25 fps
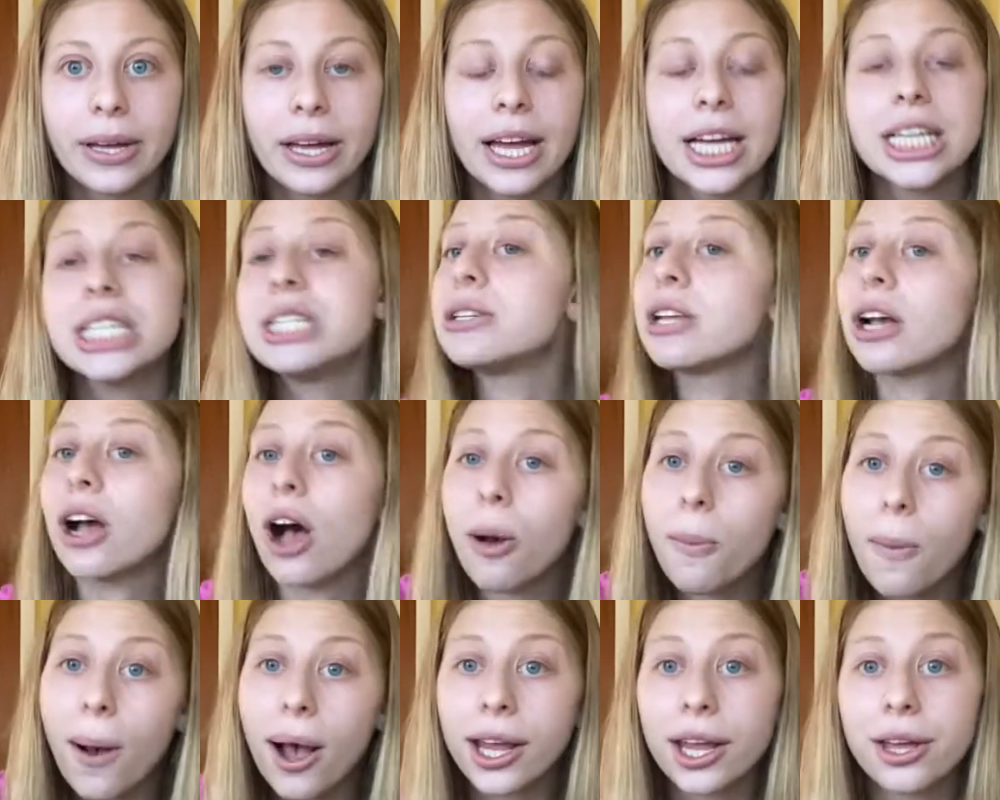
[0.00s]
And she's like,
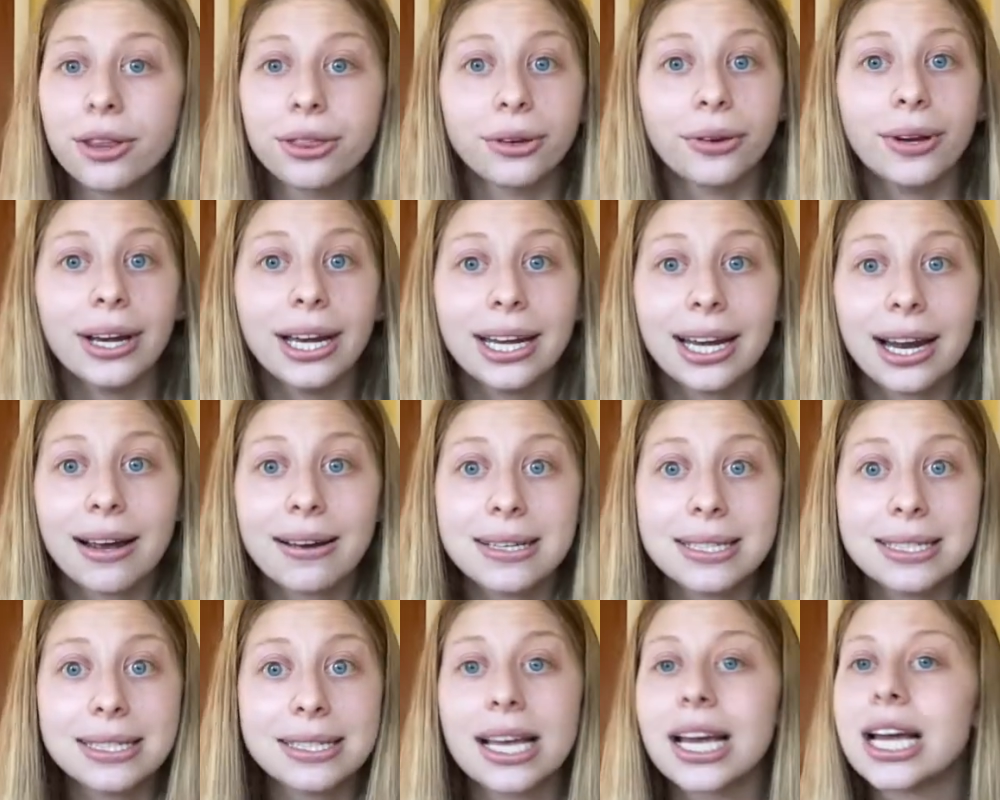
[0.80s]
I'll walk you through it. And I
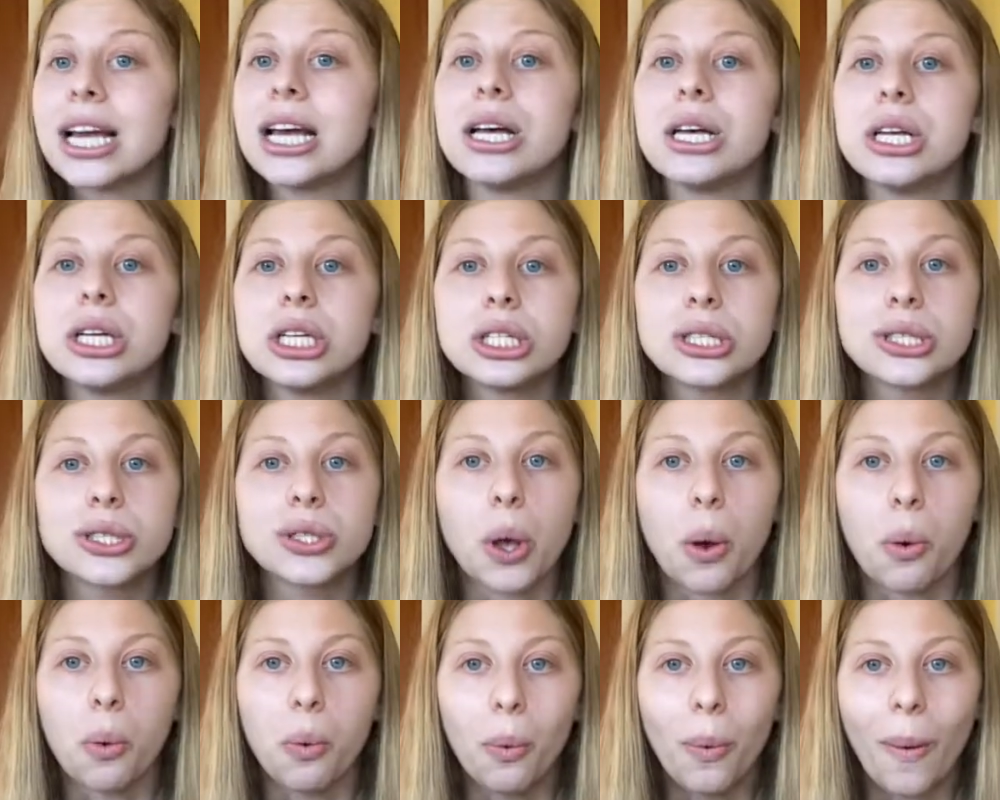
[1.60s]
was
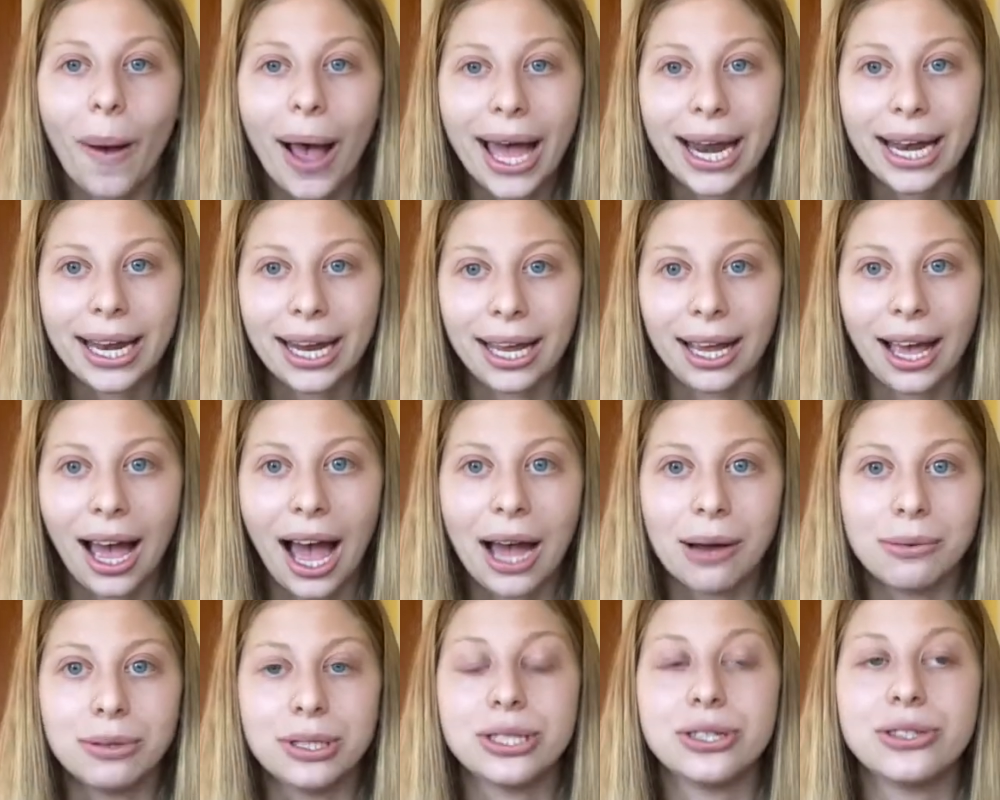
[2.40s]
sweating.
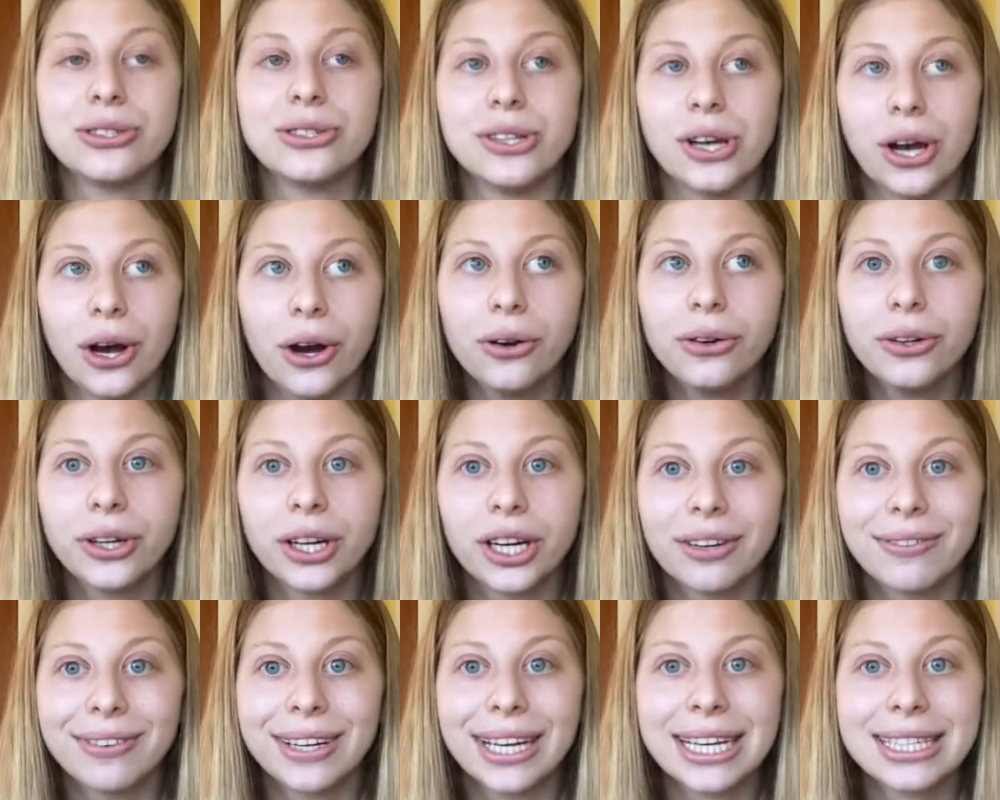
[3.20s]
I was so
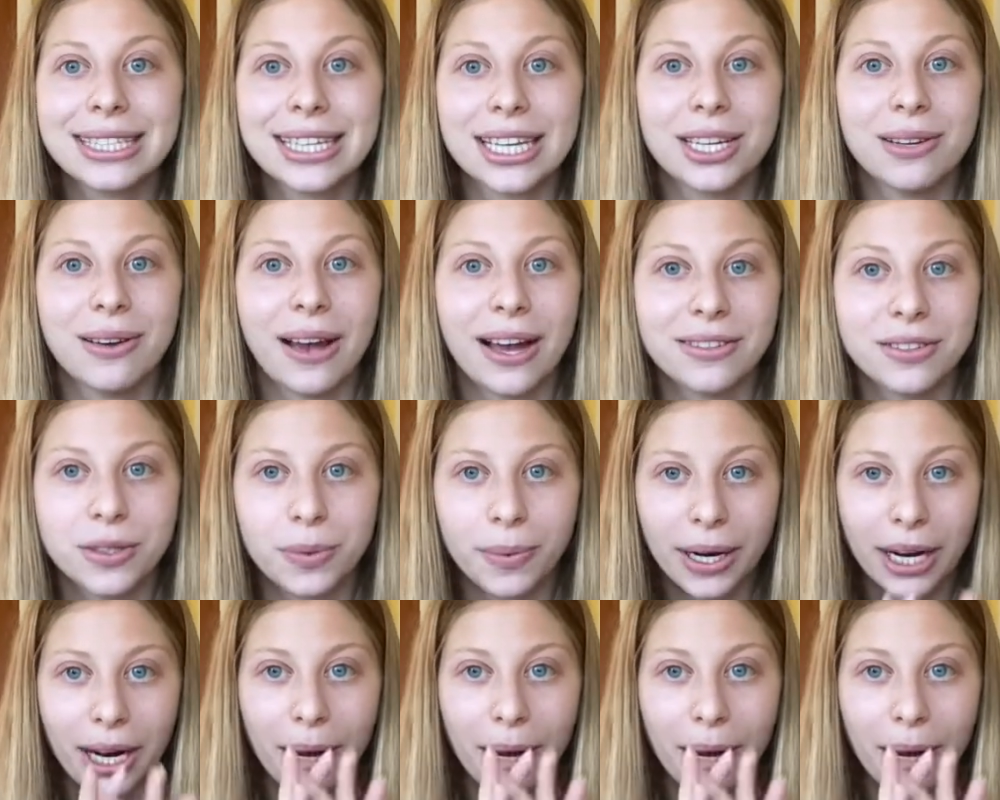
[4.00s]
nervous, and you had to wear